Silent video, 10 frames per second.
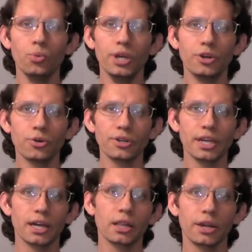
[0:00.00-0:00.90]
in order to
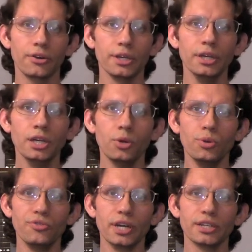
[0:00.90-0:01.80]
get clarity,
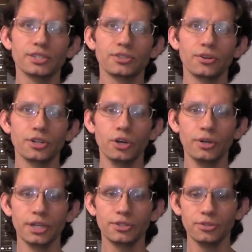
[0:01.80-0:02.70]
we've got to start
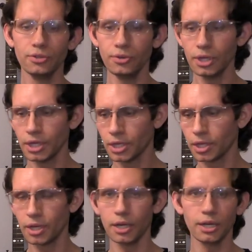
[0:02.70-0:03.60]
going to
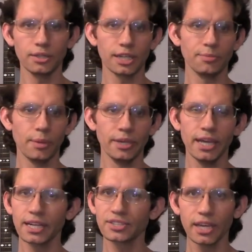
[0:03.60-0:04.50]
like maybe
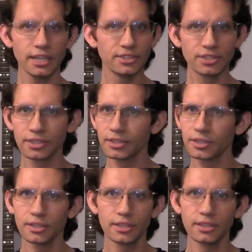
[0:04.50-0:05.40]
hex heads,
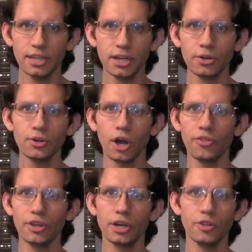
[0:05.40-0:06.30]
you know,
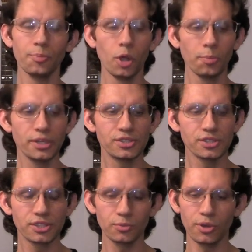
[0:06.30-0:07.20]
on the pole
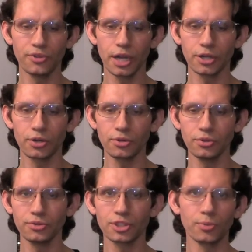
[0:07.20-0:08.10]
pieces, and we've got to go
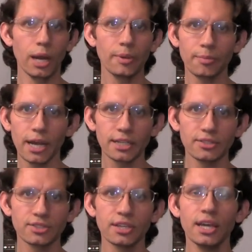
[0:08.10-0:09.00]
to ceramic
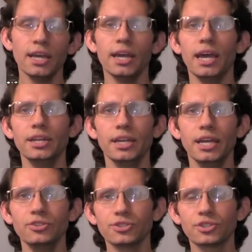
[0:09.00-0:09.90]
magnets,
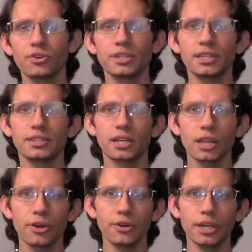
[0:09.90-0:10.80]
and you'll start to get the
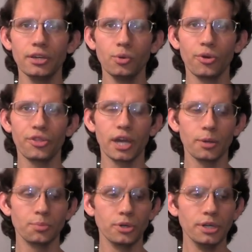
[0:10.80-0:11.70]
clarity with the
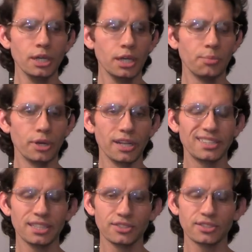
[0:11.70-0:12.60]
output, but
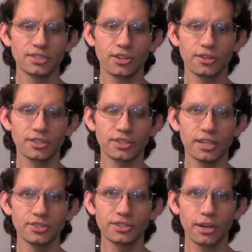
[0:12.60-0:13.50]
it tends to start to
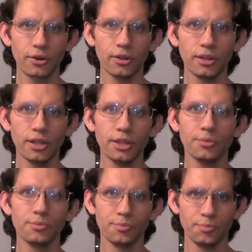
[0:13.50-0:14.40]
sound sterile
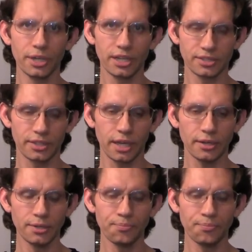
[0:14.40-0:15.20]
because of that,